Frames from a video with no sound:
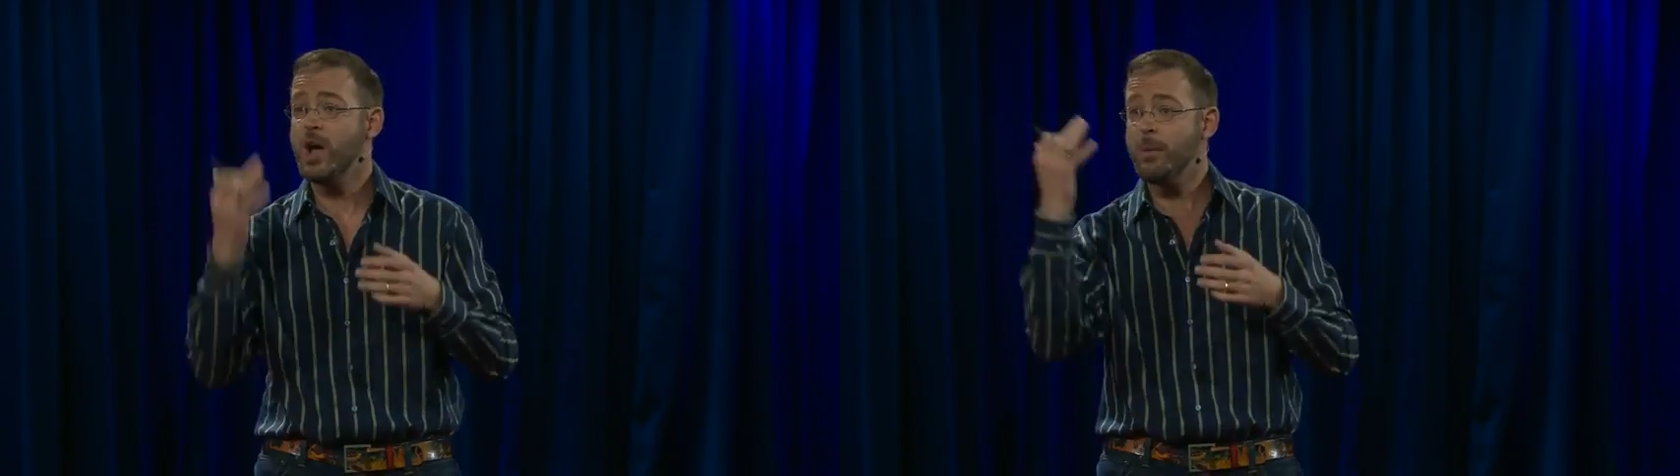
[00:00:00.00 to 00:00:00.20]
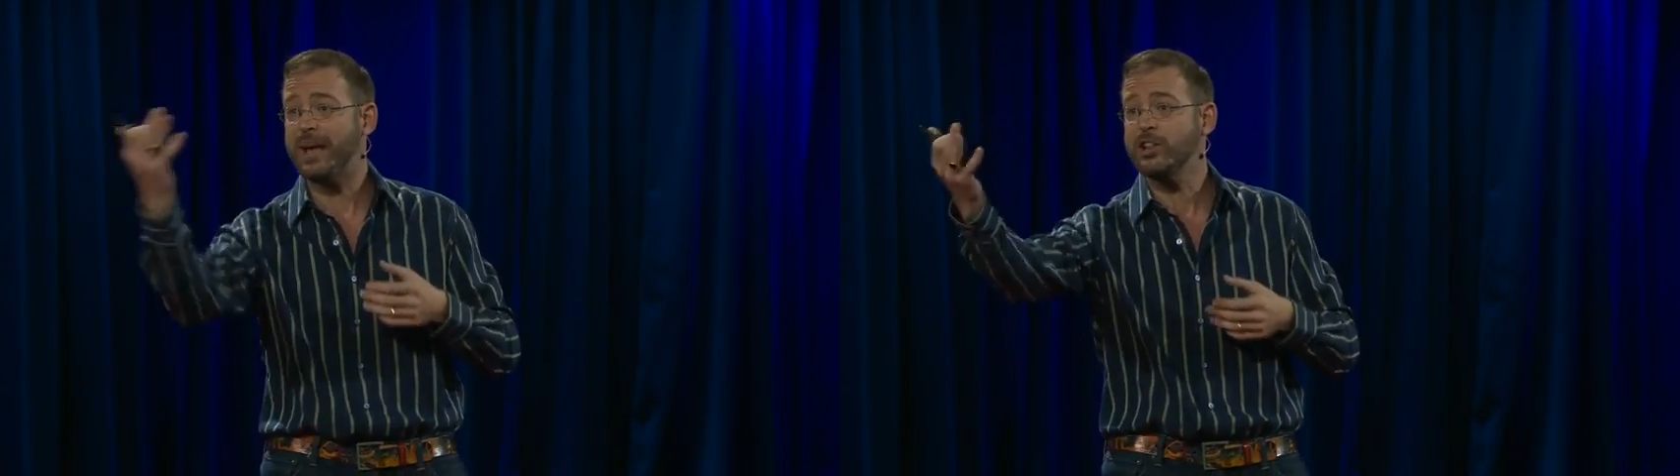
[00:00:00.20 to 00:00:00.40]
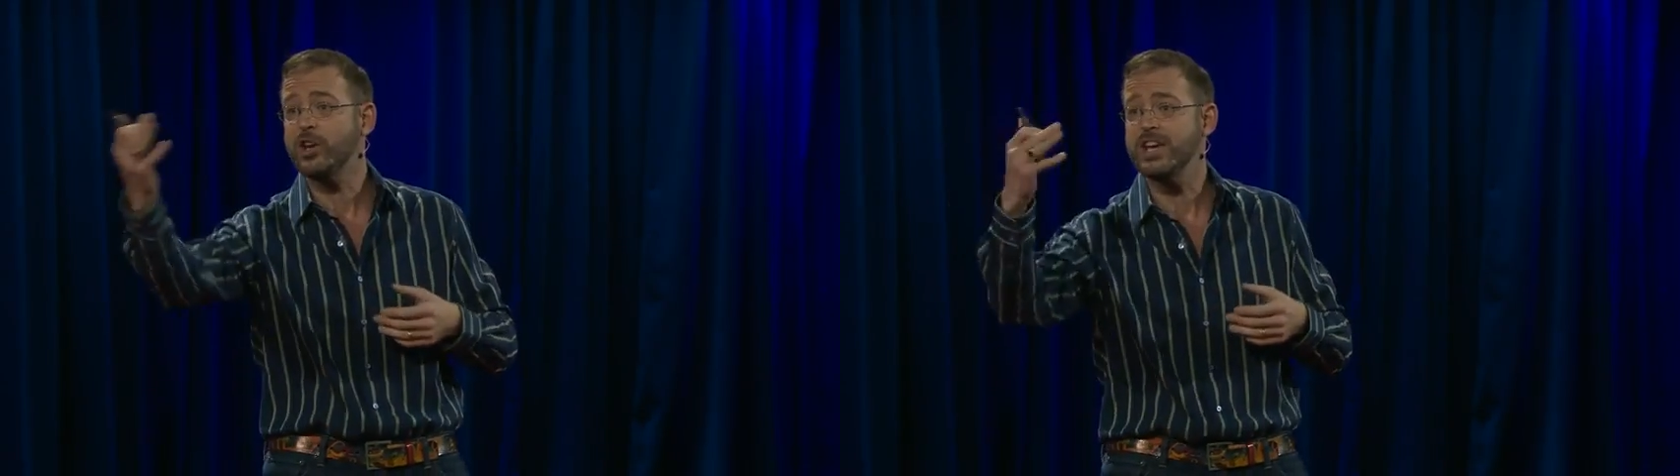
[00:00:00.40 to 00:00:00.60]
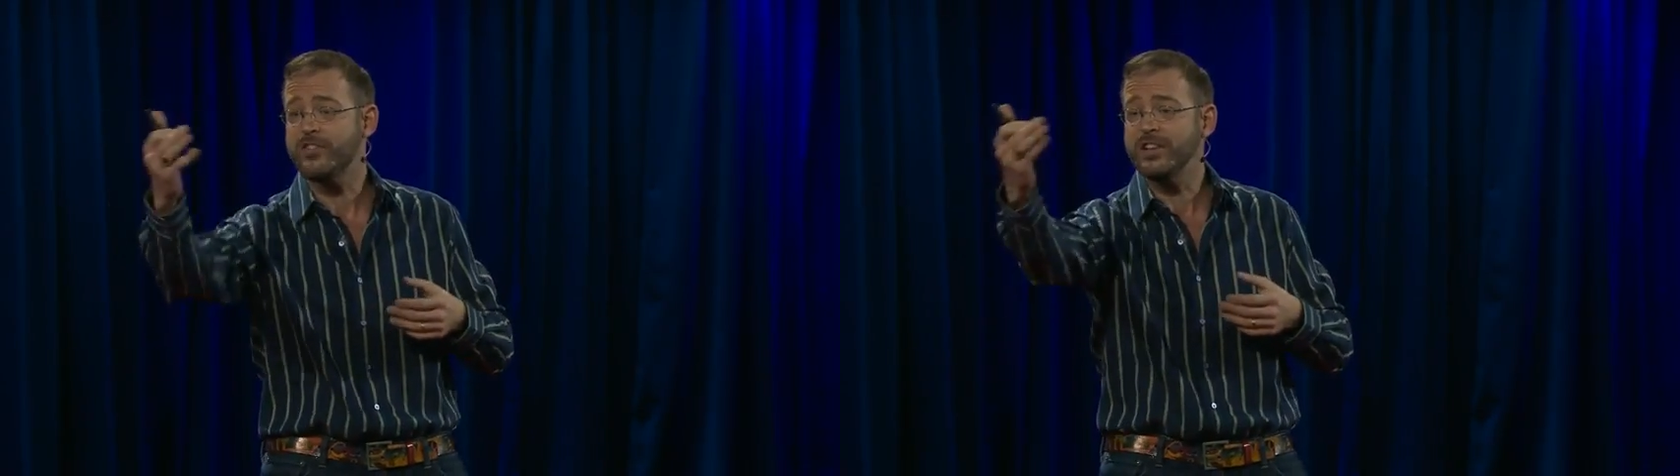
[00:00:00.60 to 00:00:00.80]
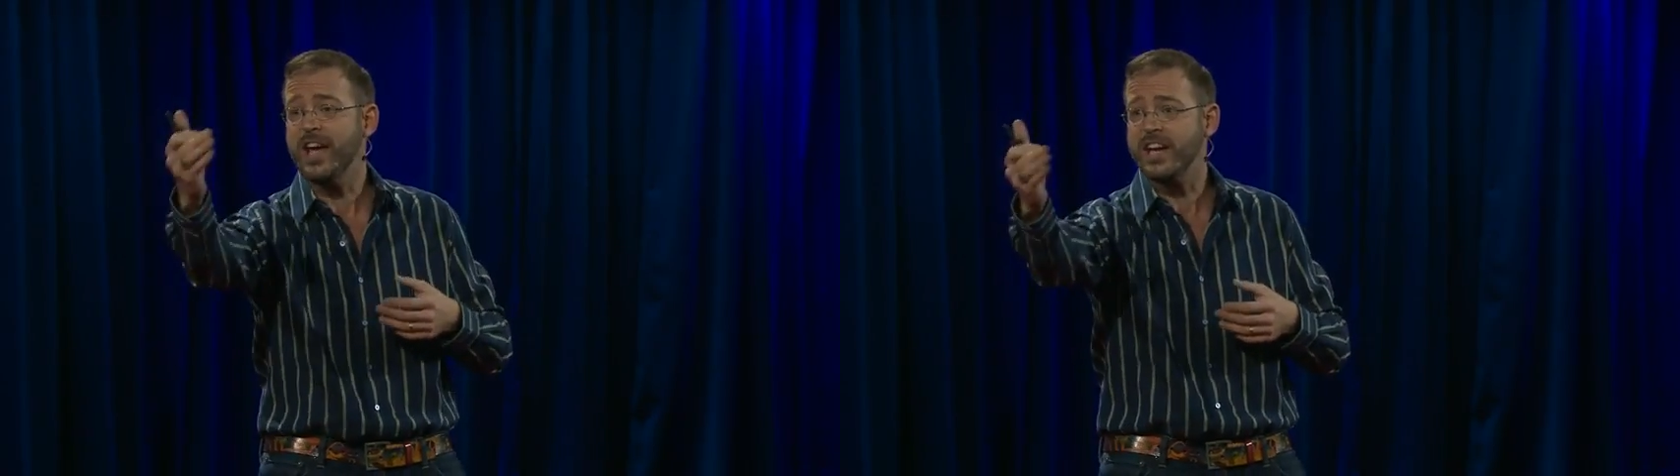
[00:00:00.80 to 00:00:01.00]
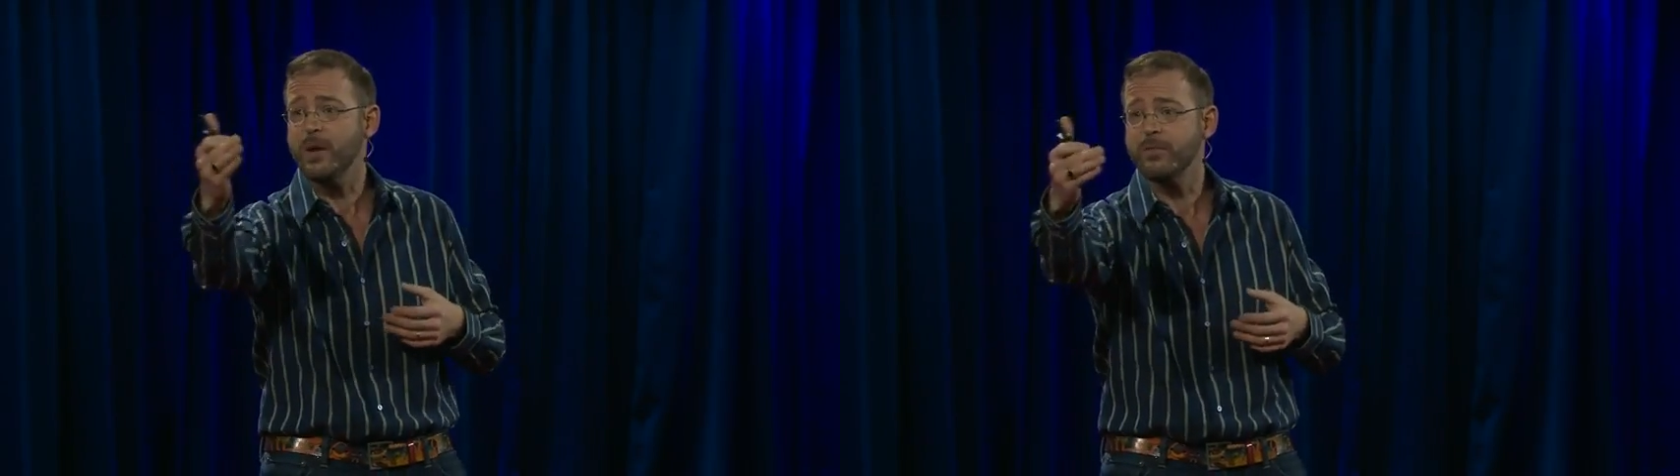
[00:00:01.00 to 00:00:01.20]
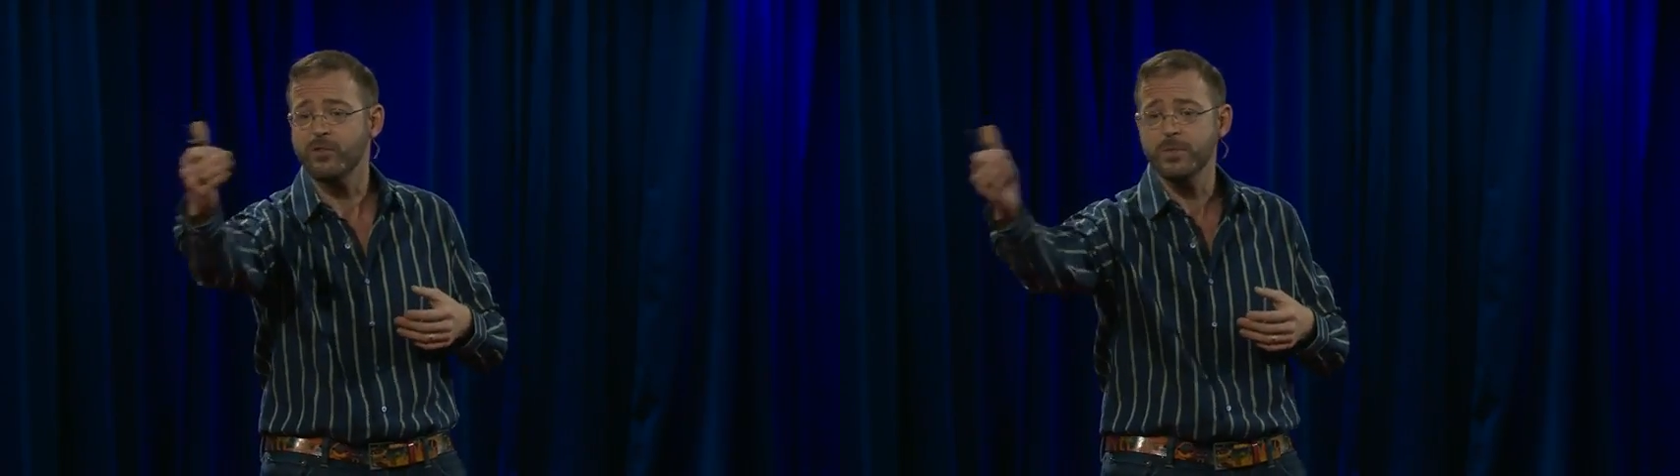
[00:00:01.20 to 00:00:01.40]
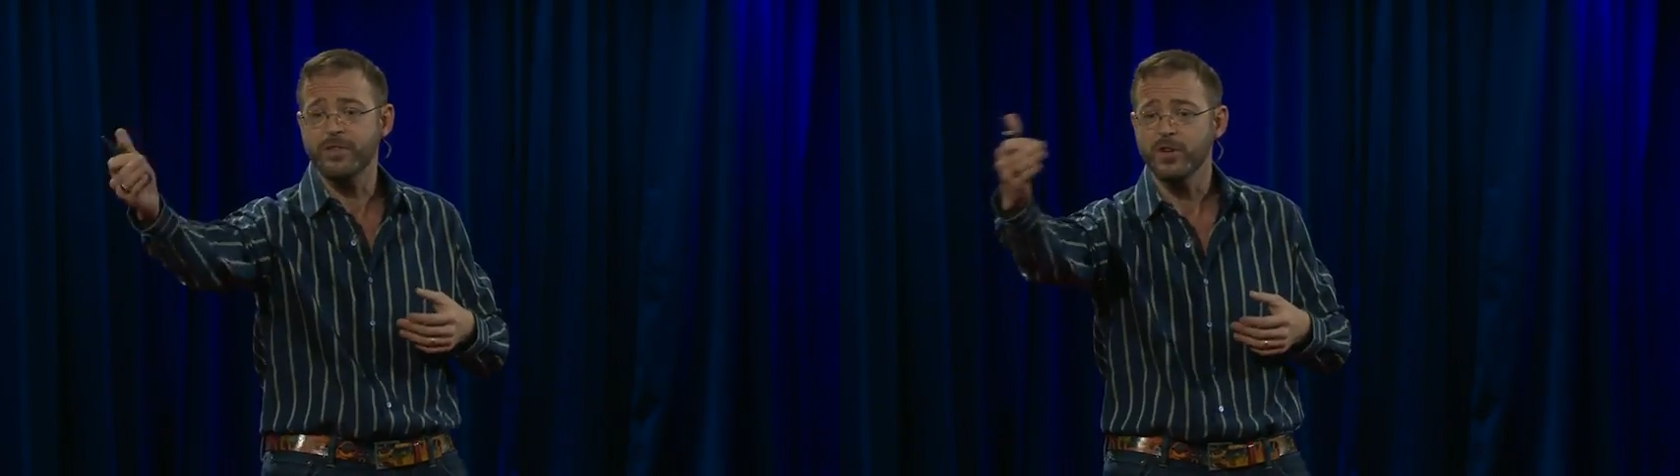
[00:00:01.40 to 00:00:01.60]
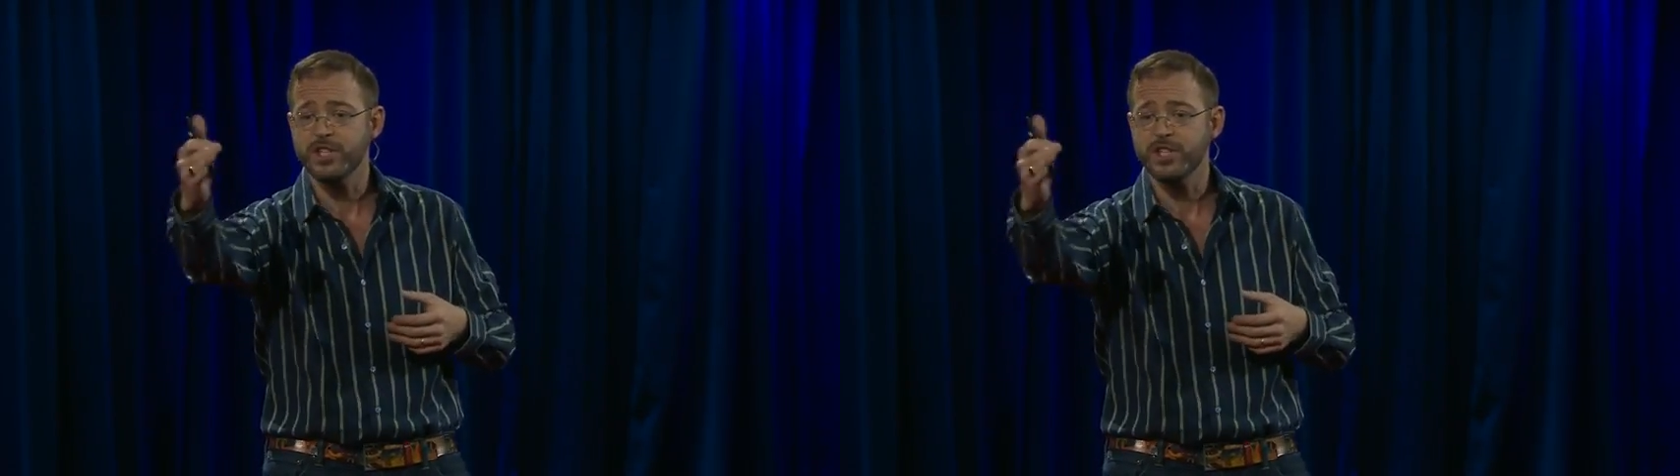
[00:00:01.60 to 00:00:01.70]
by looking at the light coming from different